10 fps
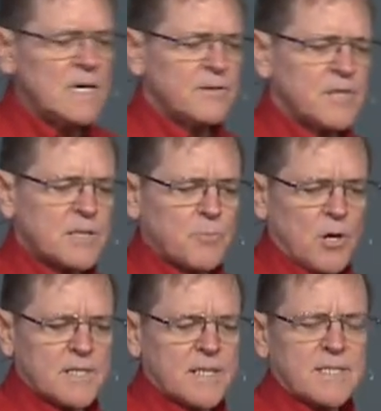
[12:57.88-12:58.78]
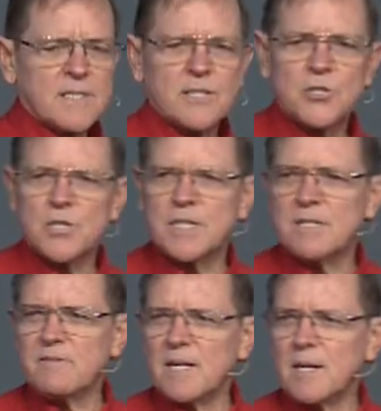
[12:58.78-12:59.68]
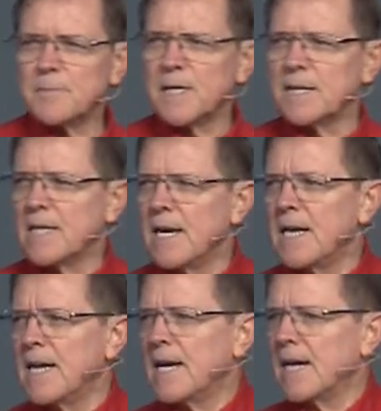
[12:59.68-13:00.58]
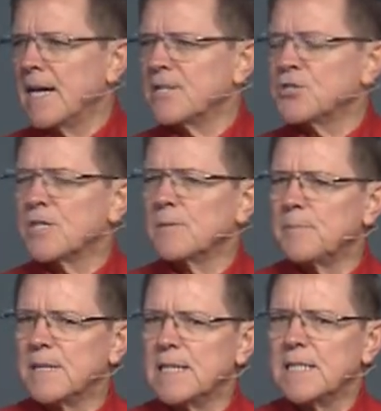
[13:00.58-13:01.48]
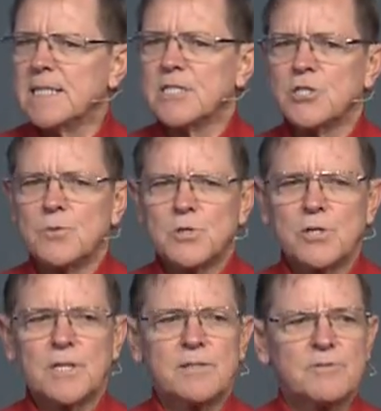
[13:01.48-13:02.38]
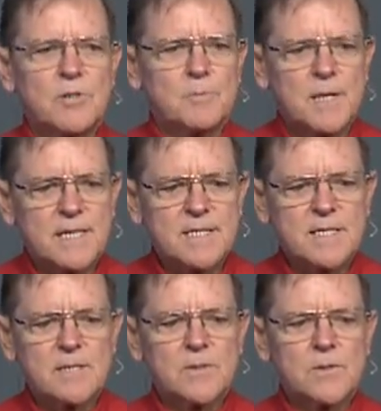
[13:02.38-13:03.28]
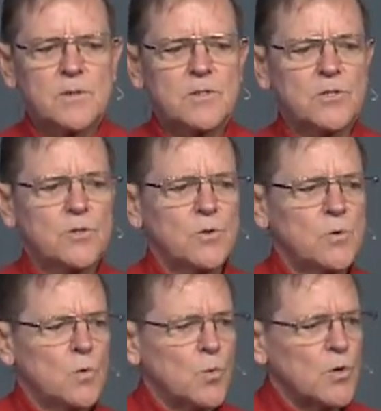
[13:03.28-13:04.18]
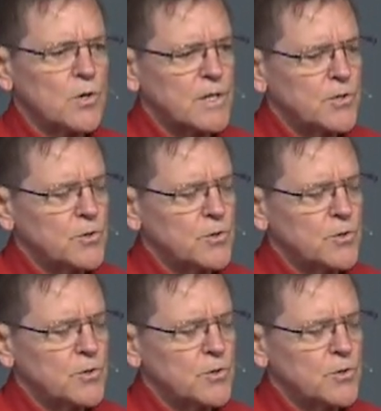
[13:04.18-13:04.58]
of this process that she developed. And as she completed this, she was looking for a place to, to work and